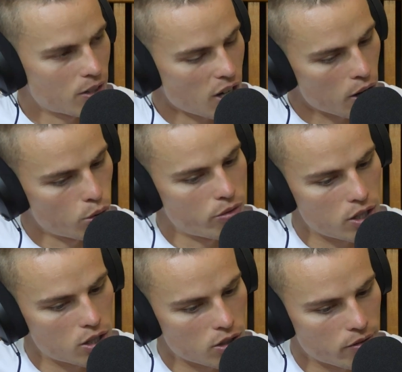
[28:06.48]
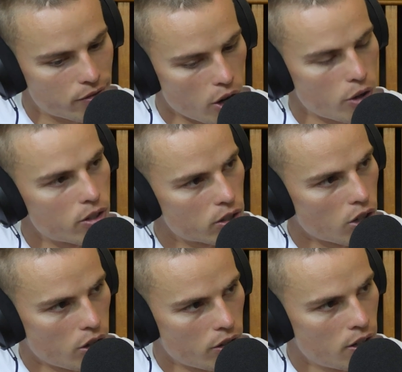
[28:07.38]
tunnel vision focus
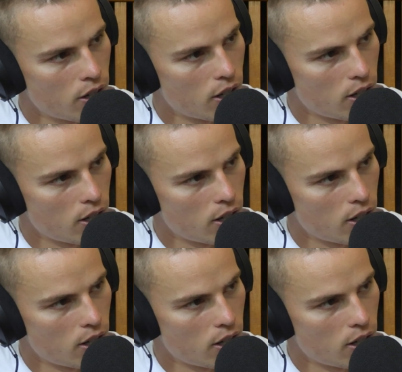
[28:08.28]
on